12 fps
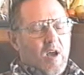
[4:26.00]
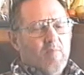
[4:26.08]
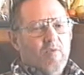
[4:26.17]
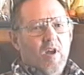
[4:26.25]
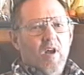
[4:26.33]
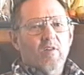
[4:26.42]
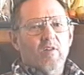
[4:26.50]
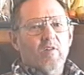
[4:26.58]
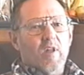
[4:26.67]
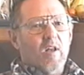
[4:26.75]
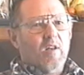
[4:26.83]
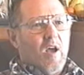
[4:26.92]
I'm telling
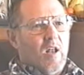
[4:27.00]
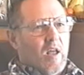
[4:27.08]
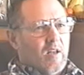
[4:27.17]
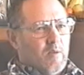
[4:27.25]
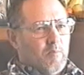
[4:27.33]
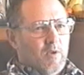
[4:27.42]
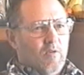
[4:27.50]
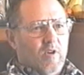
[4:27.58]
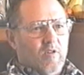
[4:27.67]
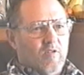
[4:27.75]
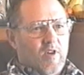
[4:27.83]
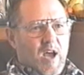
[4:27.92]
you, that guy like to blew
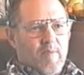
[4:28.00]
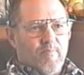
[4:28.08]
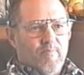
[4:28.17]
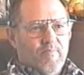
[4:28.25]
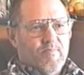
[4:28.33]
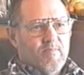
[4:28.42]
his top.